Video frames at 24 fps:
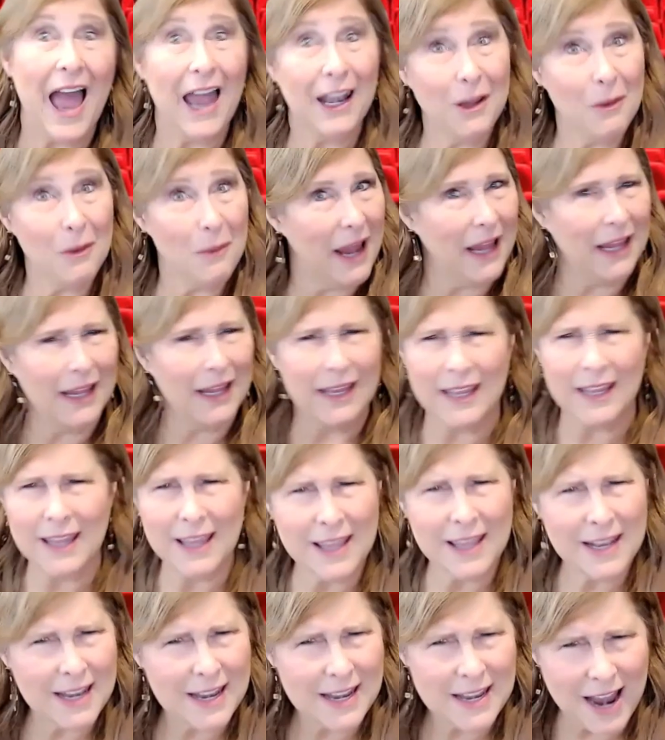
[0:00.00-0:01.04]
Anyway,
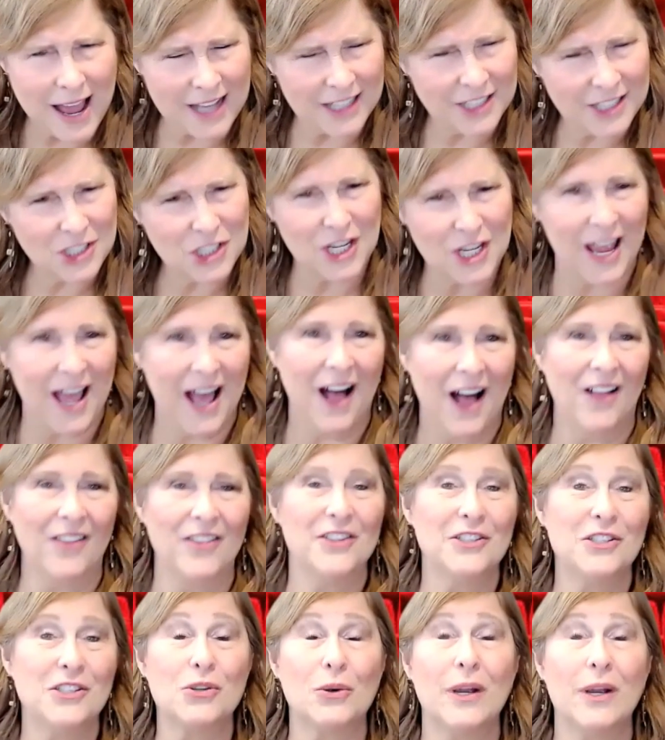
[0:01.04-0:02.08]
in a nutshell,
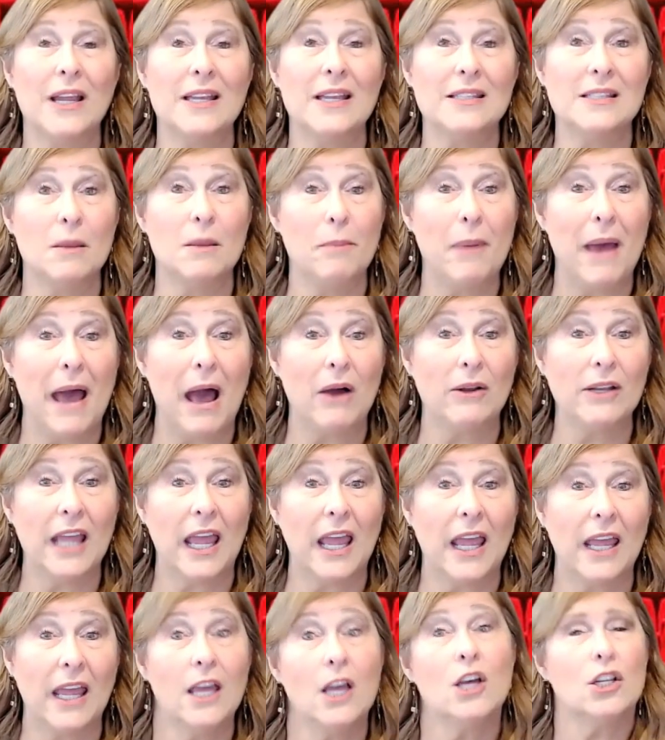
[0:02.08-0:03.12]
the story is about
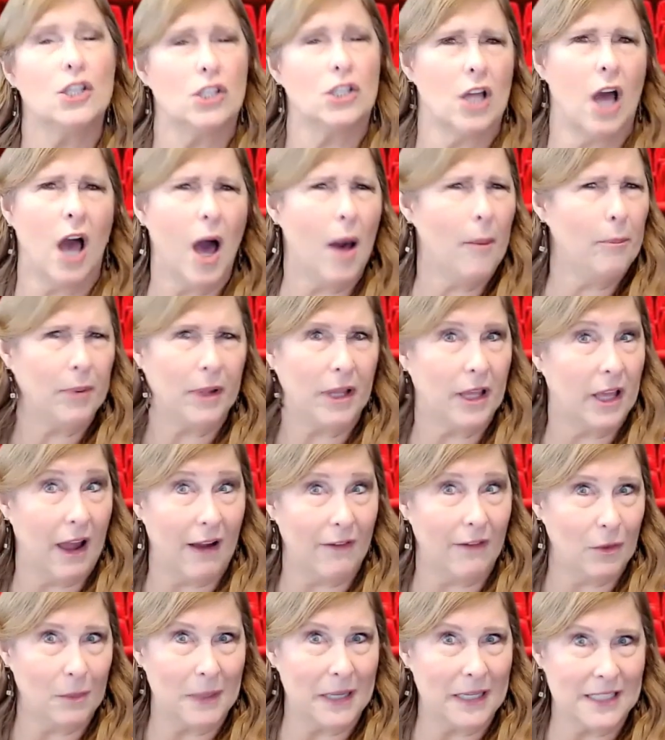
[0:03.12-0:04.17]
a top
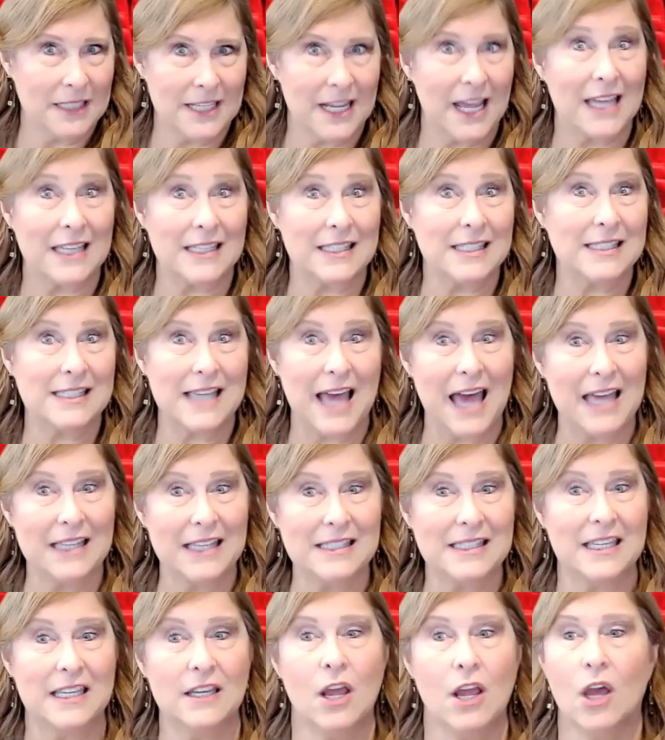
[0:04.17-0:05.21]
government
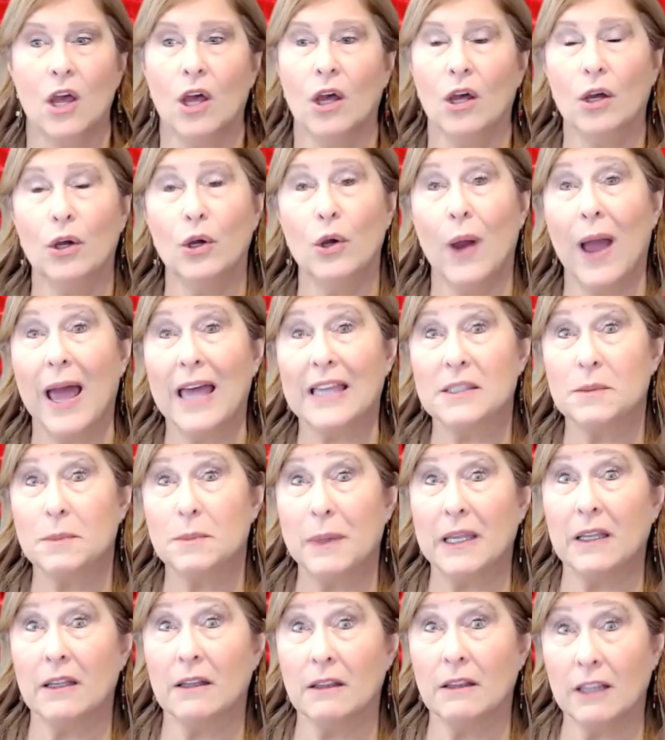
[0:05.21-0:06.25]
assassin who has
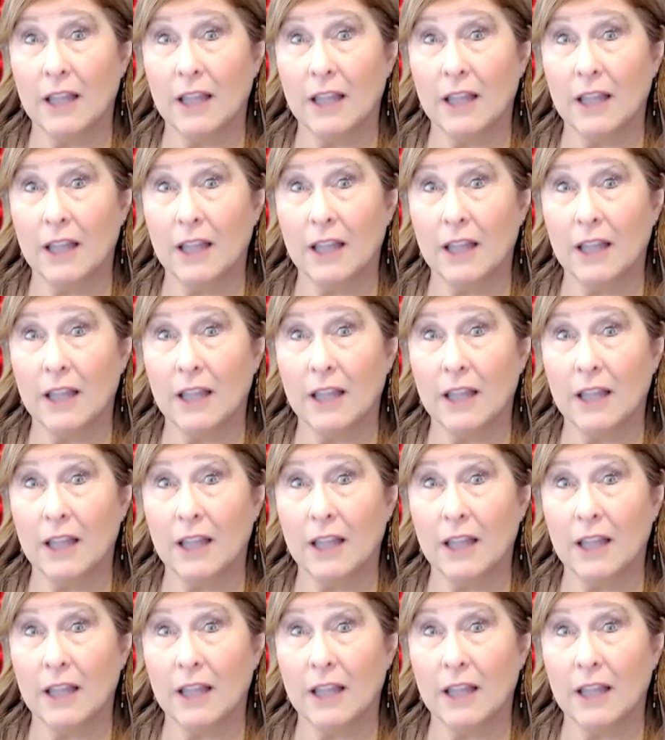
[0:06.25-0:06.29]
been